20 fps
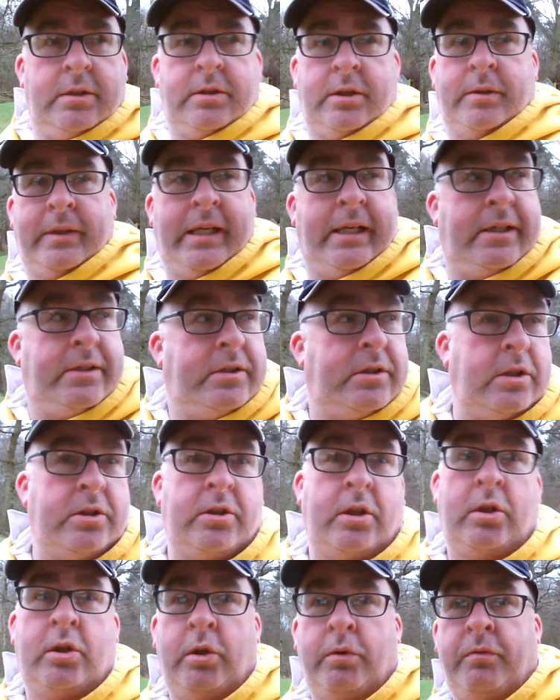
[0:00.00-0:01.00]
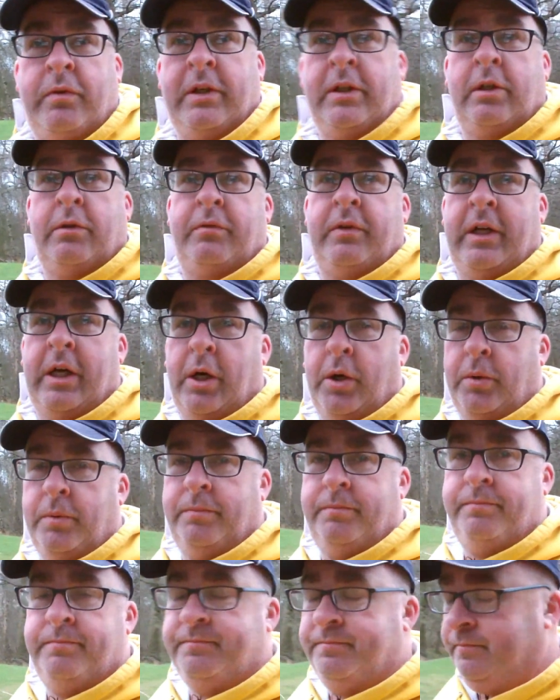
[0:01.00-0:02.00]
So yeah, it's a lovely, lovely hole.
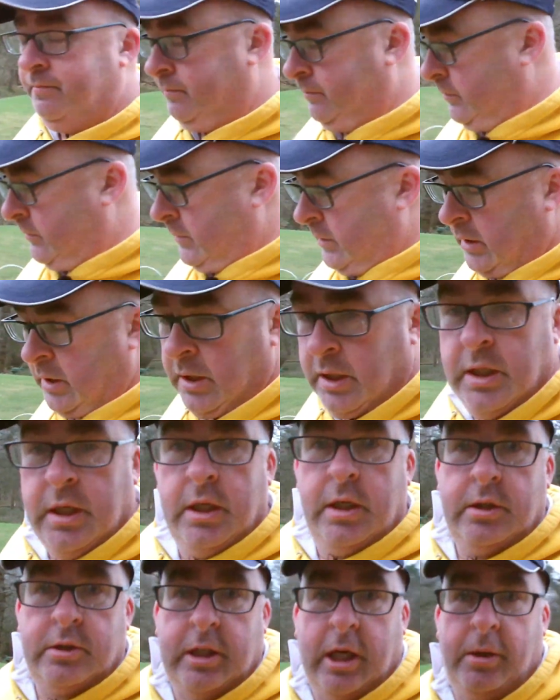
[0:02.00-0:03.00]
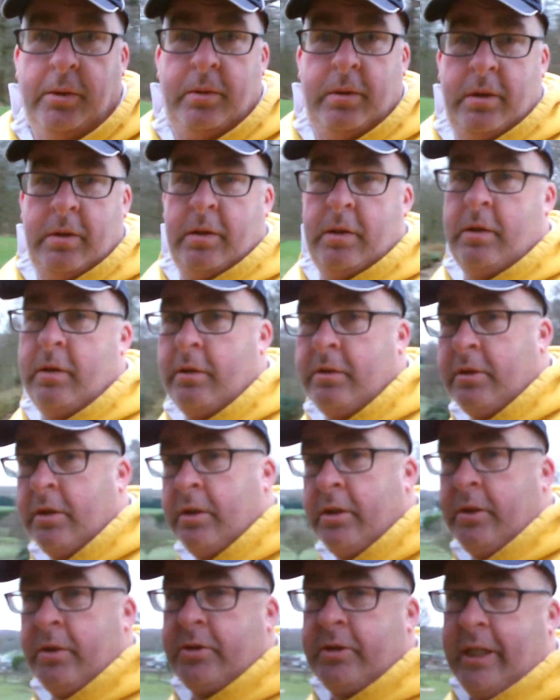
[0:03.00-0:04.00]
So,
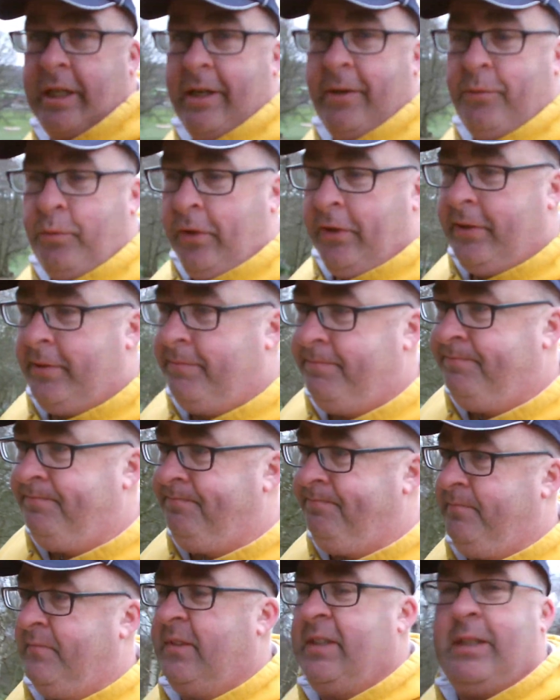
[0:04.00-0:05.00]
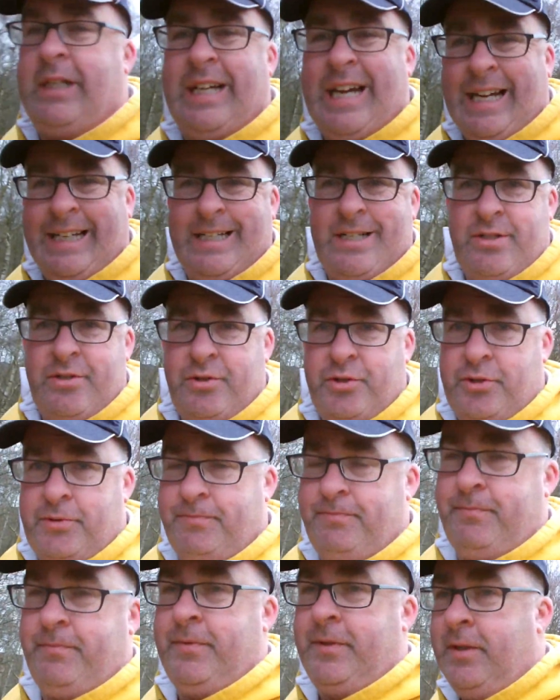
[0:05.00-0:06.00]
start off with irons.
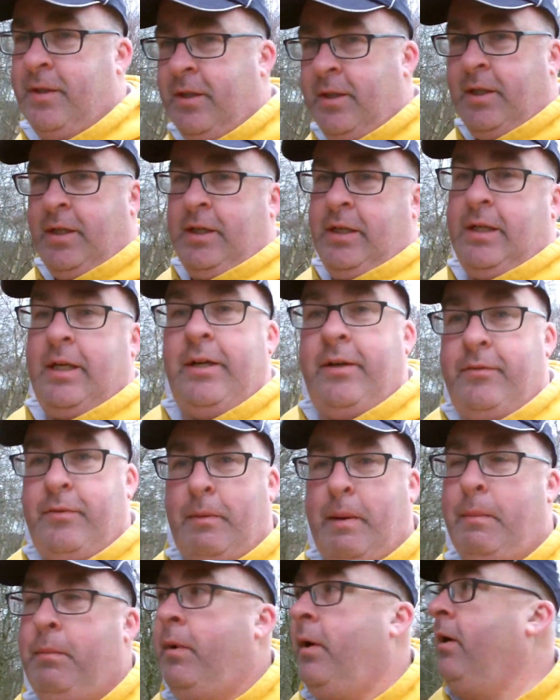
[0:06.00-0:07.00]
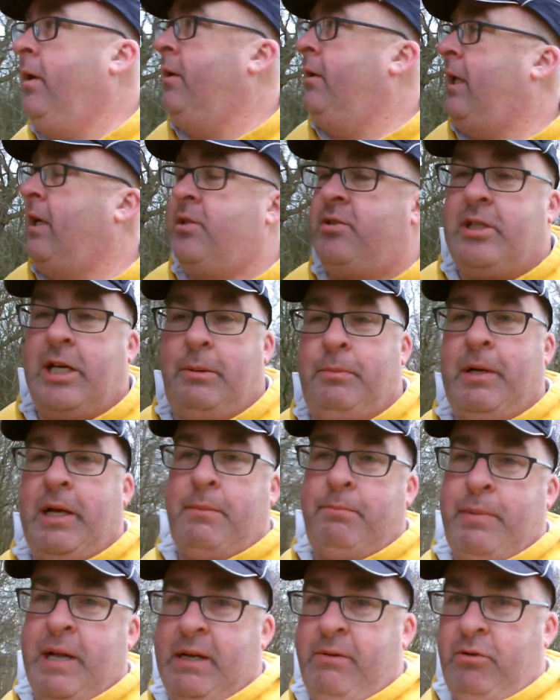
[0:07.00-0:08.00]
Remember, last time we
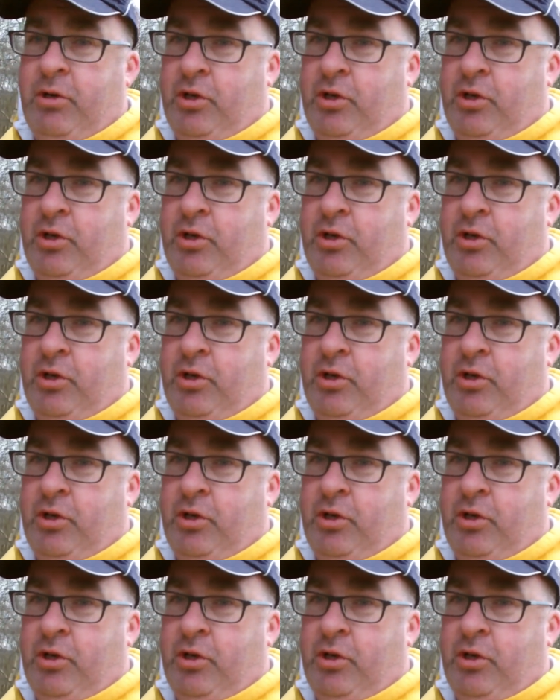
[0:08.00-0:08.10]
had Ben